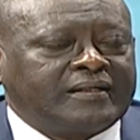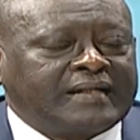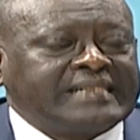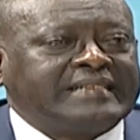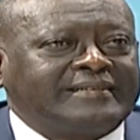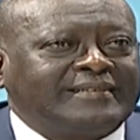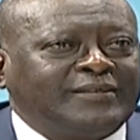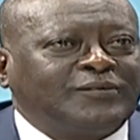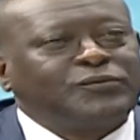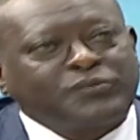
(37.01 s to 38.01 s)
gadget,
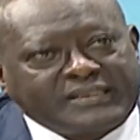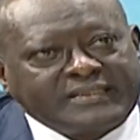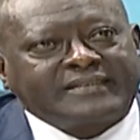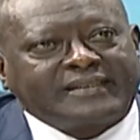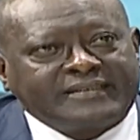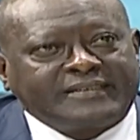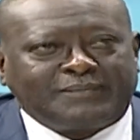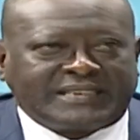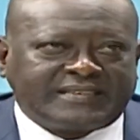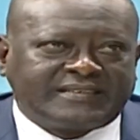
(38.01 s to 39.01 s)
you know, to register these
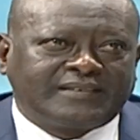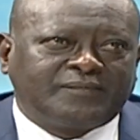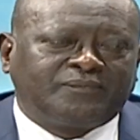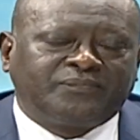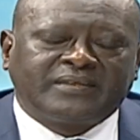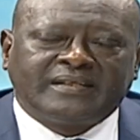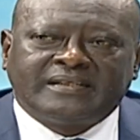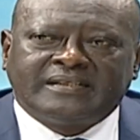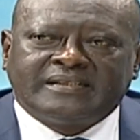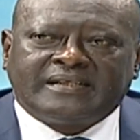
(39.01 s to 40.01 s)
patients.
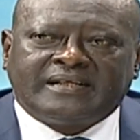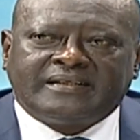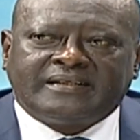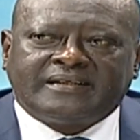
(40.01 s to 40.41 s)
And